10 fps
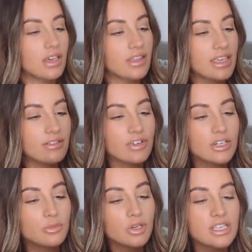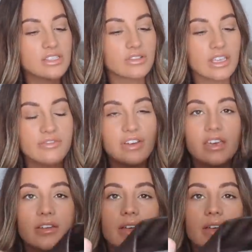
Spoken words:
Are they real pockets or are they fake?